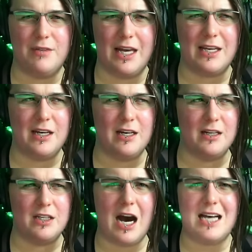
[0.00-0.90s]
like
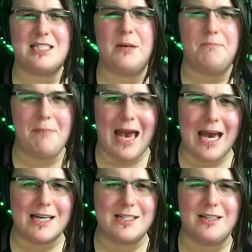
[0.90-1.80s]
uh, gossip
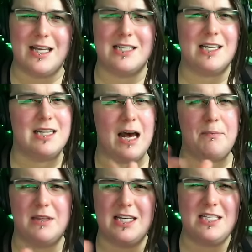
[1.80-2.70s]
mags and things like
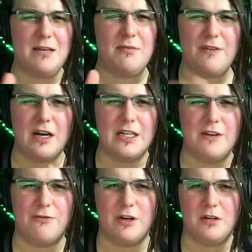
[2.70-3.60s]
that, but they seemed very
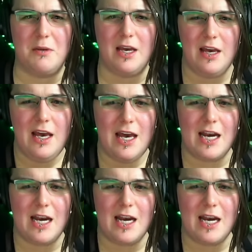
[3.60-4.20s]
different to me.